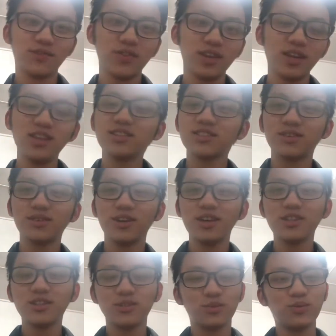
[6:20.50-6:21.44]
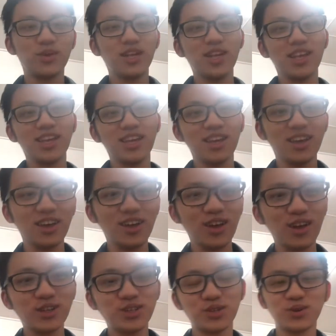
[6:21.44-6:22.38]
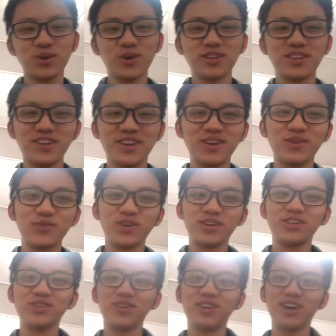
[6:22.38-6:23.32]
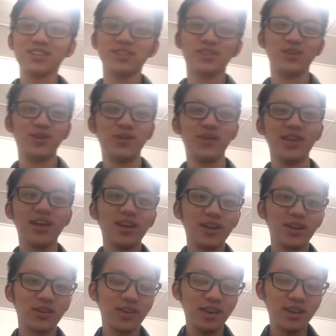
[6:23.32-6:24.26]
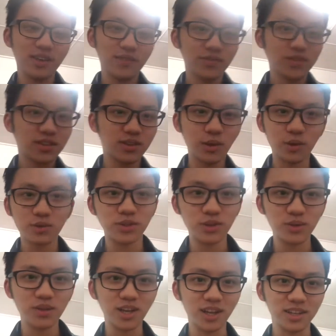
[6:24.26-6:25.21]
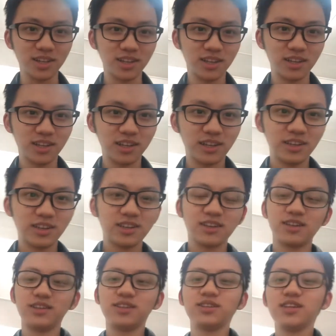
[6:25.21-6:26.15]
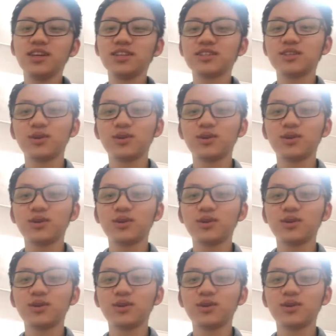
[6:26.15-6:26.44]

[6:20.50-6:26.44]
it's really extraordinary what you guys do. Okay? Don't do that. Okay? It's